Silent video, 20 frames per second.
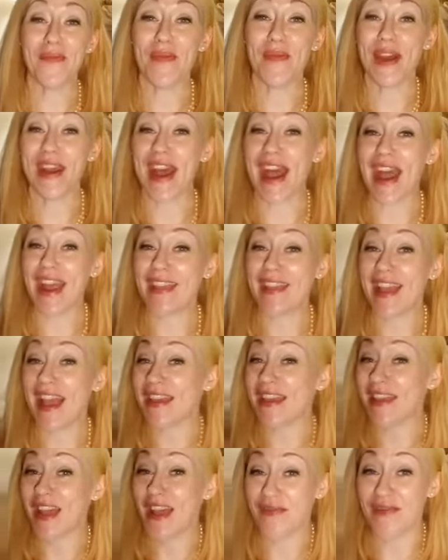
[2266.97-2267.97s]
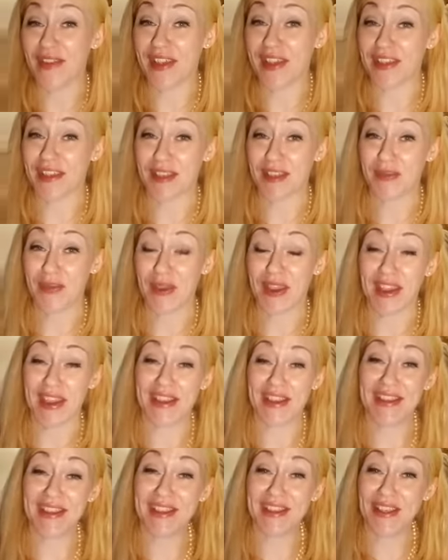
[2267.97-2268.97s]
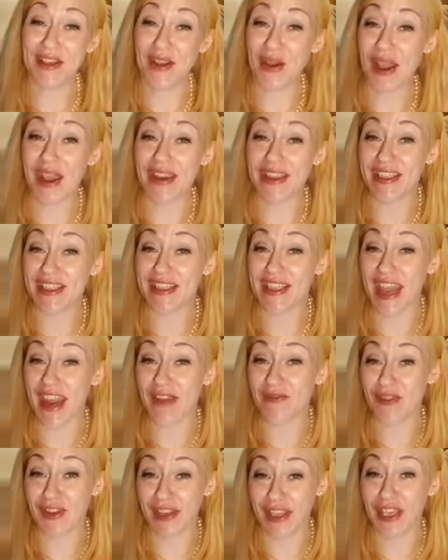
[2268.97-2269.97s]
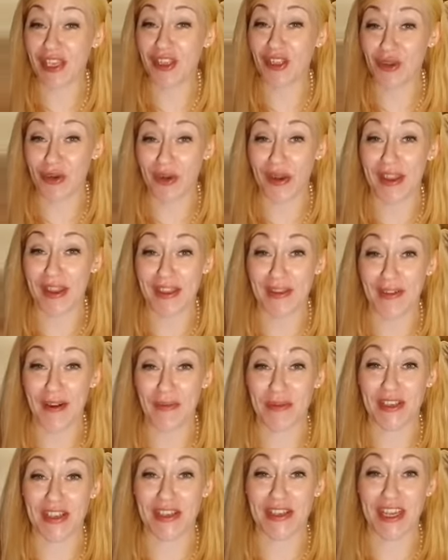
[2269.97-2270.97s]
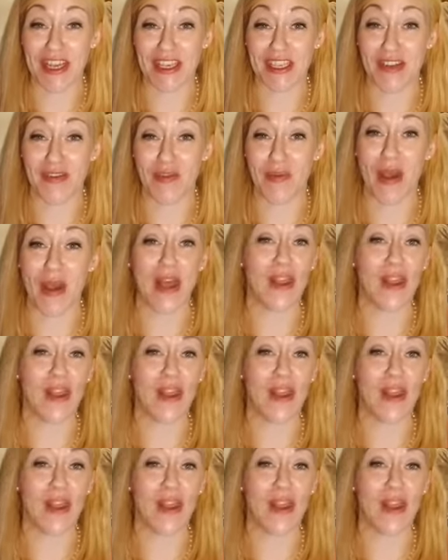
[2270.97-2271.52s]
I love this because, I really enjoy the representation of Apollo. I